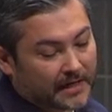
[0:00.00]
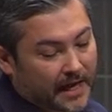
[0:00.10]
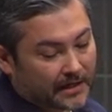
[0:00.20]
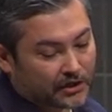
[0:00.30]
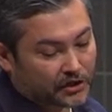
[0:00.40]

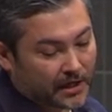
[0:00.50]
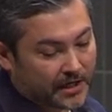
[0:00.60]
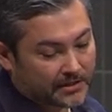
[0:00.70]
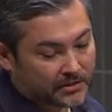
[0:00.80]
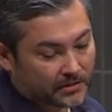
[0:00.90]

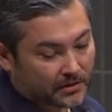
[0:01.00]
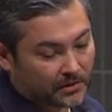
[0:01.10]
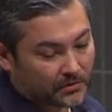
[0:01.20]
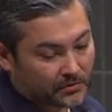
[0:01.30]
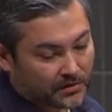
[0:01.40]
AngularJS
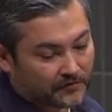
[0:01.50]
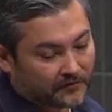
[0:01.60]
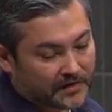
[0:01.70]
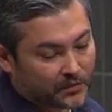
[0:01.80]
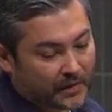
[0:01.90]
user
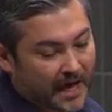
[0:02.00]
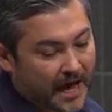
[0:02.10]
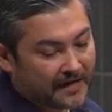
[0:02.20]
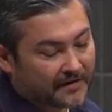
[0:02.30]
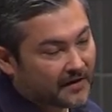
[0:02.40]
interface. We
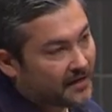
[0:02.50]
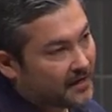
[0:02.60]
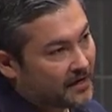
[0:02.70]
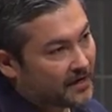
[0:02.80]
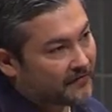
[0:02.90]
had
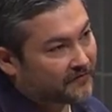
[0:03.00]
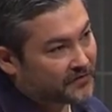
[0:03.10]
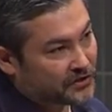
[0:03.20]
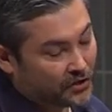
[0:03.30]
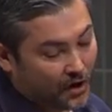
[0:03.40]

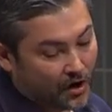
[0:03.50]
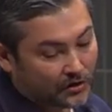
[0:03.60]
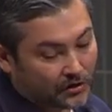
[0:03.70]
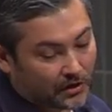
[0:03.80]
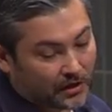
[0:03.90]

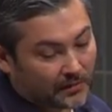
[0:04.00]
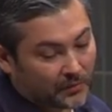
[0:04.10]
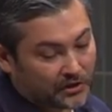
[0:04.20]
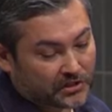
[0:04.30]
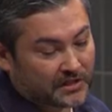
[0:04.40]
Facade,
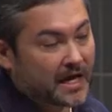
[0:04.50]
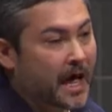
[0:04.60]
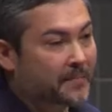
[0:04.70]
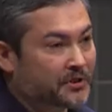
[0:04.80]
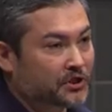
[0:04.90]
which is an
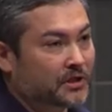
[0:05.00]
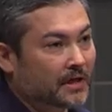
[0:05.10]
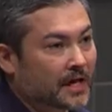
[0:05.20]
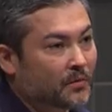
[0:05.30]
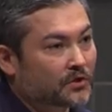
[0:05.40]
Apogee
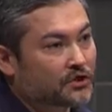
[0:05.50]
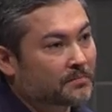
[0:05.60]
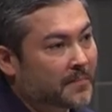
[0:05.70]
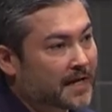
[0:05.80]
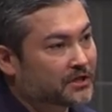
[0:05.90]
layer, which
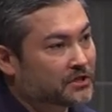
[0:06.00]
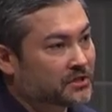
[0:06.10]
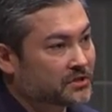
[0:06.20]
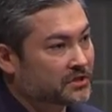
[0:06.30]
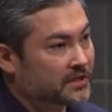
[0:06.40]

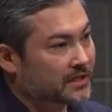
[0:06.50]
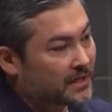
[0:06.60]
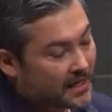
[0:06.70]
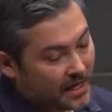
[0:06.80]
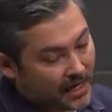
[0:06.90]
manages the
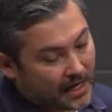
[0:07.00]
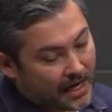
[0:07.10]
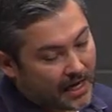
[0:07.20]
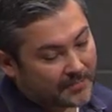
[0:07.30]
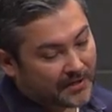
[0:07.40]

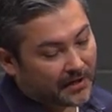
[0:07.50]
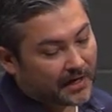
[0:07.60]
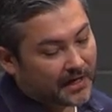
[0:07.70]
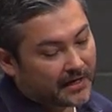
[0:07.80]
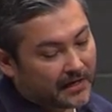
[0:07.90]

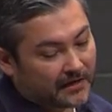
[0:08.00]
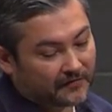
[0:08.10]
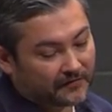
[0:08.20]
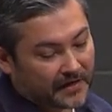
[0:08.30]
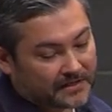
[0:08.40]
API
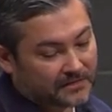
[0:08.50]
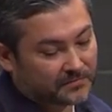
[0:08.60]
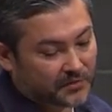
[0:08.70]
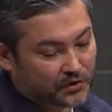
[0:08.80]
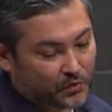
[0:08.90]
interface
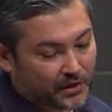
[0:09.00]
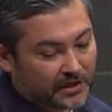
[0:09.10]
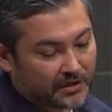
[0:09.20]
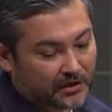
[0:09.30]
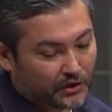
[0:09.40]

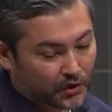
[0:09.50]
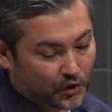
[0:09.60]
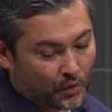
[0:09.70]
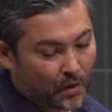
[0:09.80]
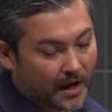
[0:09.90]
between the
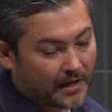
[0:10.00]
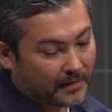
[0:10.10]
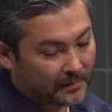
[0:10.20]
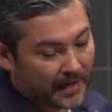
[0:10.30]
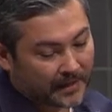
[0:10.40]
UI and
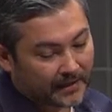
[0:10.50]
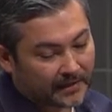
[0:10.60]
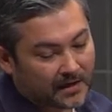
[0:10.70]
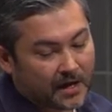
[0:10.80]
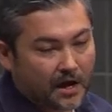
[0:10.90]
the backend,
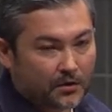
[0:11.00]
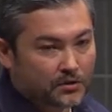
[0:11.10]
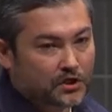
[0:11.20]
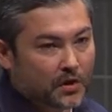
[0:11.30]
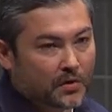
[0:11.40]
and
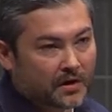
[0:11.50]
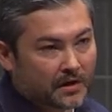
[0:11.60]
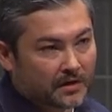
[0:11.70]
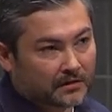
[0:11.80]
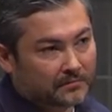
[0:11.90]
also
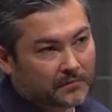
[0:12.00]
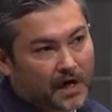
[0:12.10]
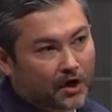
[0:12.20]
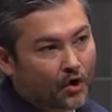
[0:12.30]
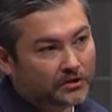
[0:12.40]

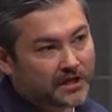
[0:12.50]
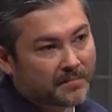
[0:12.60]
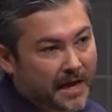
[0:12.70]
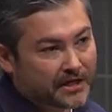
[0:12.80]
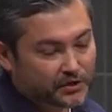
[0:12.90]
a content
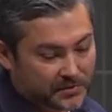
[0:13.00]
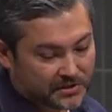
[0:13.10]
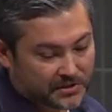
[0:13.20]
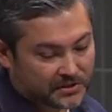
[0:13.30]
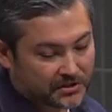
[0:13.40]
management
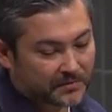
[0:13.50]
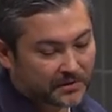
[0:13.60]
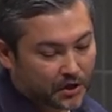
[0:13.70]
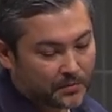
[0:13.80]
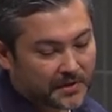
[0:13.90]
system,
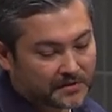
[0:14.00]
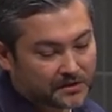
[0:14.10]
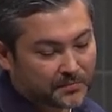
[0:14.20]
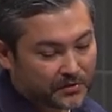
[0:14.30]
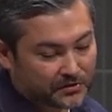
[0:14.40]
Adobe
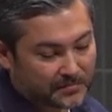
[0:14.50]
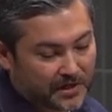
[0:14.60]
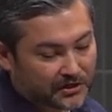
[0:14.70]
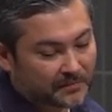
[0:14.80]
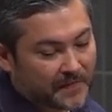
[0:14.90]
Experience
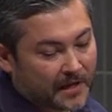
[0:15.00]
Manager.